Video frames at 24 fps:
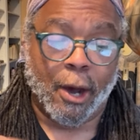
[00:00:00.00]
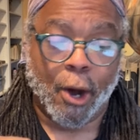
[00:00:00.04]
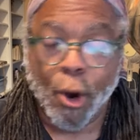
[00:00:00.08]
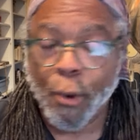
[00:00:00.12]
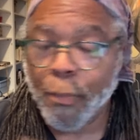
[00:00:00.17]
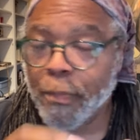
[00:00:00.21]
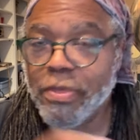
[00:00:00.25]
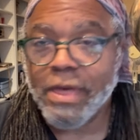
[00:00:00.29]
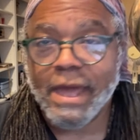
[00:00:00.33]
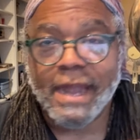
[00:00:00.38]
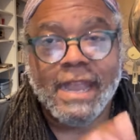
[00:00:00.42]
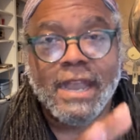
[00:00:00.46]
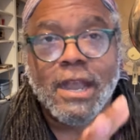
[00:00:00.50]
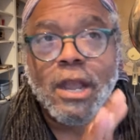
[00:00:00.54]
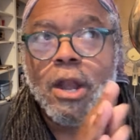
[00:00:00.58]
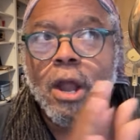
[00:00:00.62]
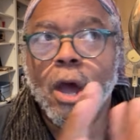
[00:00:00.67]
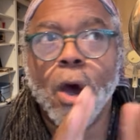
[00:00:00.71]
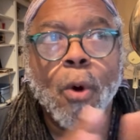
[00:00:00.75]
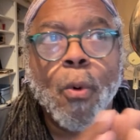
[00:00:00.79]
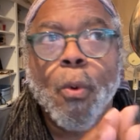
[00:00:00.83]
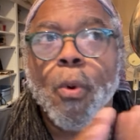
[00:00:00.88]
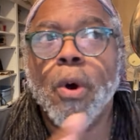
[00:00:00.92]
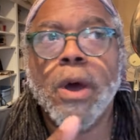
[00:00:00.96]
hope that
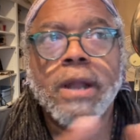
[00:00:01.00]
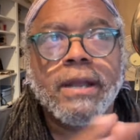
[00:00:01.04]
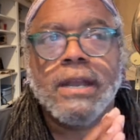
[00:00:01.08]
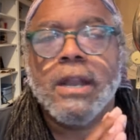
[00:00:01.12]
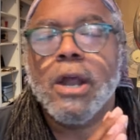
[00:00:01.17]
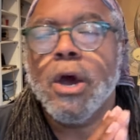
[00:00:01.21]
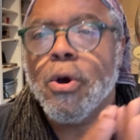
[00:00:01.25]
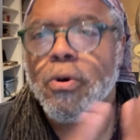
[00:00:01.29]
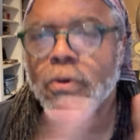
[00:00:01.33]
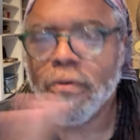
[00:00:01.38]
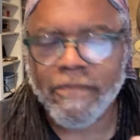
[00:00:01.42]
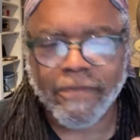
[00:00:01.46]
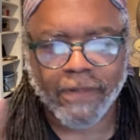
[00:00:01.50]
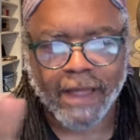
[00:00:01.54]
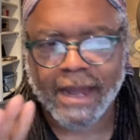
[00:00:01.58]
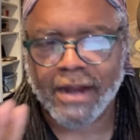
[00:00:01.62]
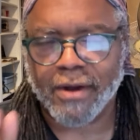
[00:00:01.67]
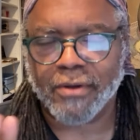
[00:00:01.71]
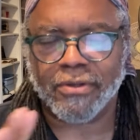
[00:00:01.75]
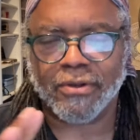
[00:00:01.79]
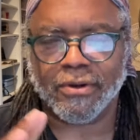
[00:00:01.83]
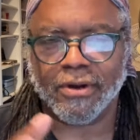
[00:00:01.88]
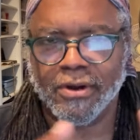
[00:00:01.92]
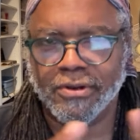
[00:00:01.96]
no one no
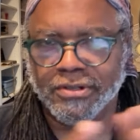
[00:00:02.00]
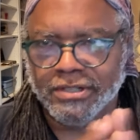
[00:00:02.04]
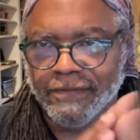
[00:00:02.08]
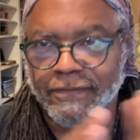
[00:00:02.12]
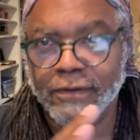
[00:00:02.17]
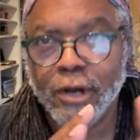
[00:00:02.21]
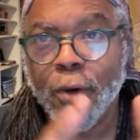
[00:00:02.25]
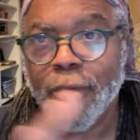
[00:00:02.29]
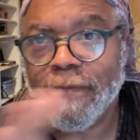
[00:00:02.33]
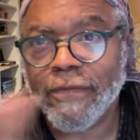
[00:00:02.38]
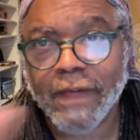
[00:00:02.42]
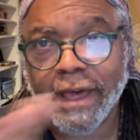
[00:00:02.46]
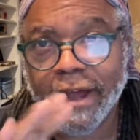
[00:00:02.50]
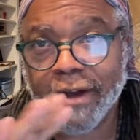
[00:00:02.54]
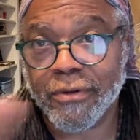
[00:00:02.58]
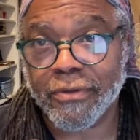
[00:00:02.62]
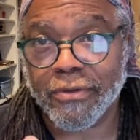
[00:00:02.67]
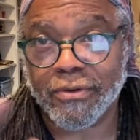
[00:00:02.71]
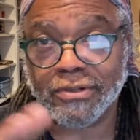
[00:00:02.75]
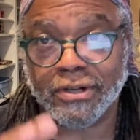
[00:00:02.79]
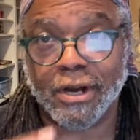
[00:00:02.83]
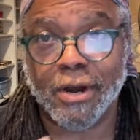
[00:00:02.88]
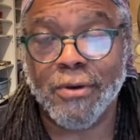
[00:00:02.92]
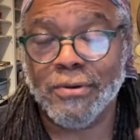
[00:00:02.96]
flat earther goes if no flat
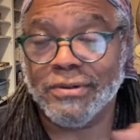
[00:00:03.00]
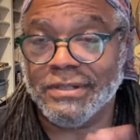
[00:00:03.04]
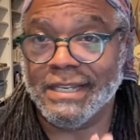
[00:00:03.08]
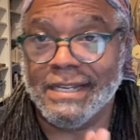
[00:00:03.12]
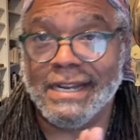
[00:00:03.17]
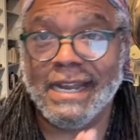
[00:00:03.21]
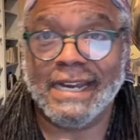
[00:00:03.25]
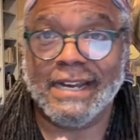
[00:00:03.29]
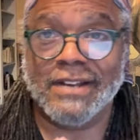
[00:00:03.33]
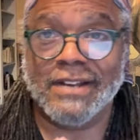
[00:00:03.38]
earthers goes then